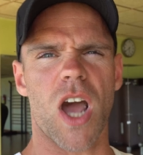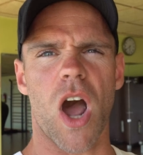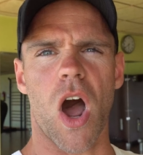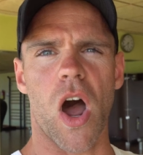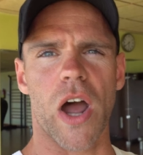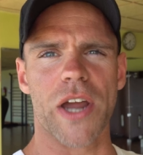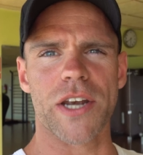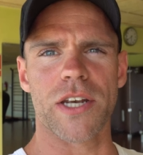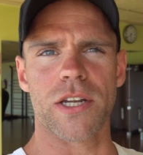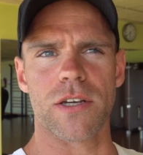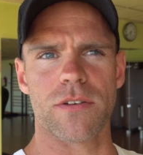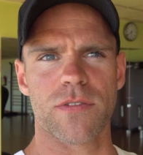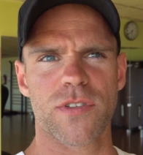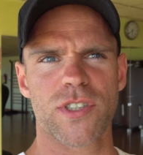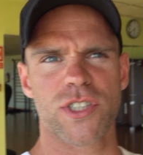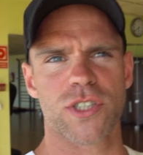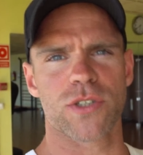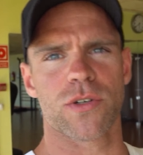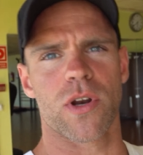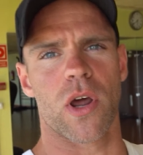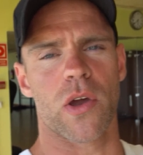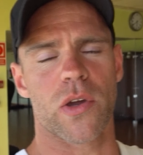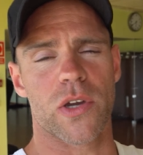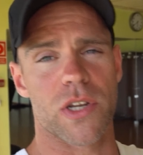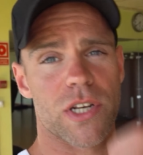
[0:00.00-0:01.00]
kind of
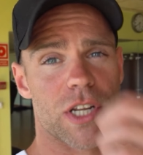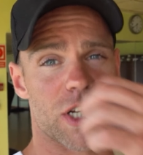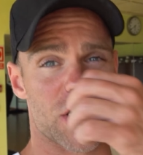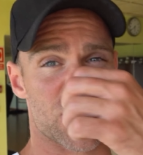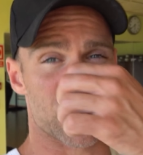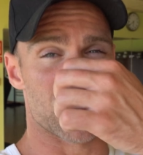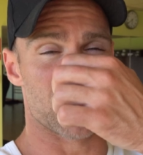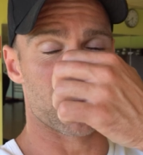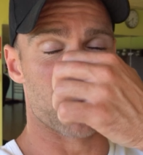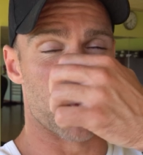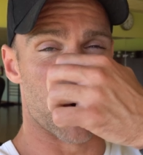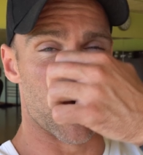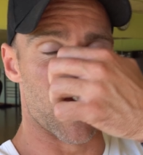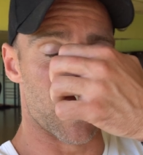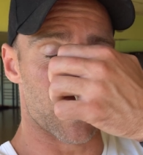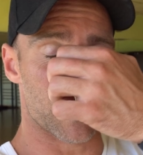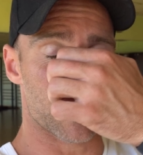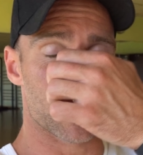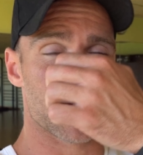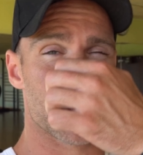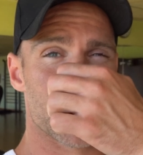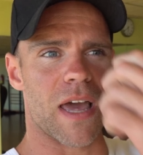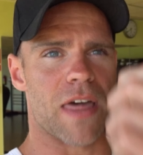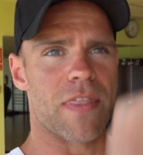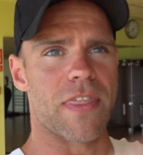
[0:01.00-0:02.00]
pseudo conditioning
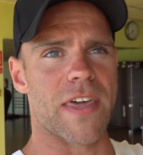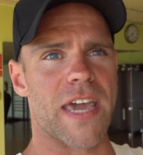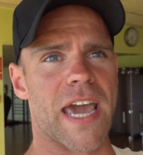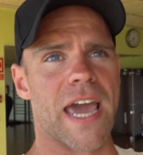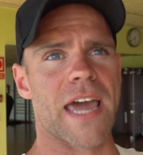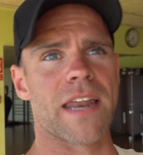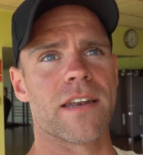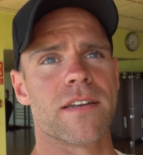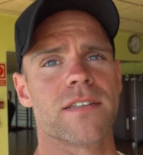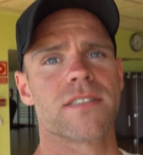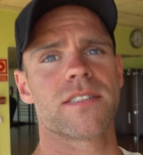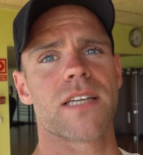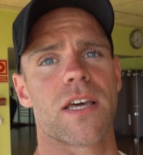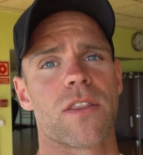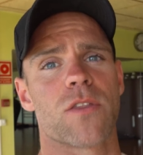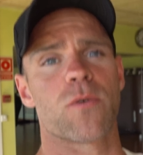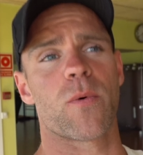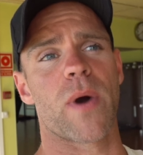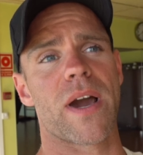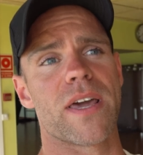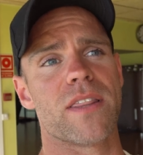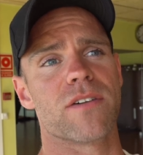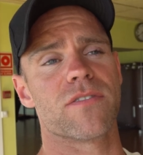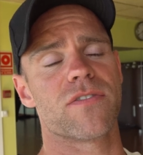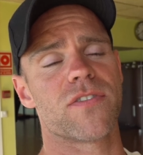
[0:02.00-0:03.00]
work at the end, and the
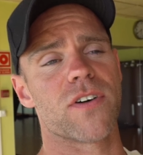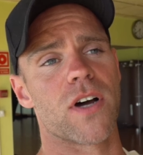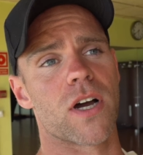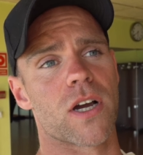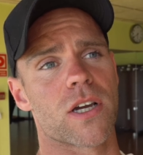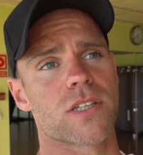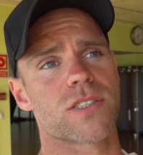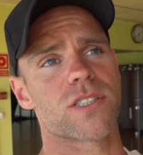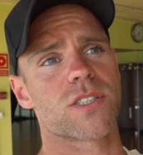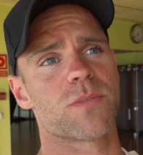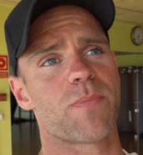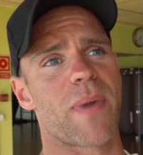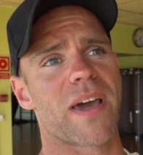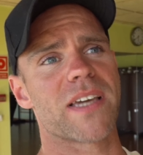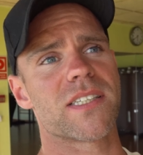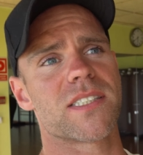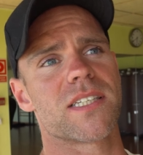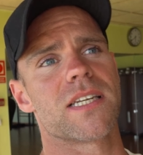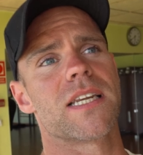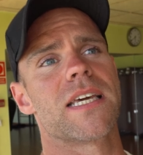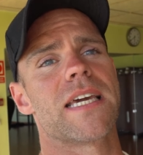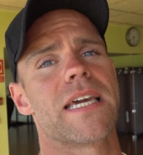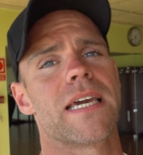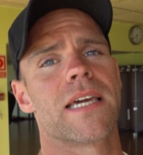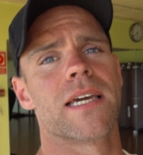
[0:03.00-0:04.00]
way that Fergus has
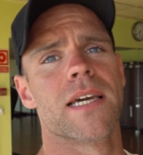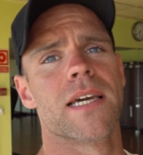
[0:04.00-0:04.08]
basically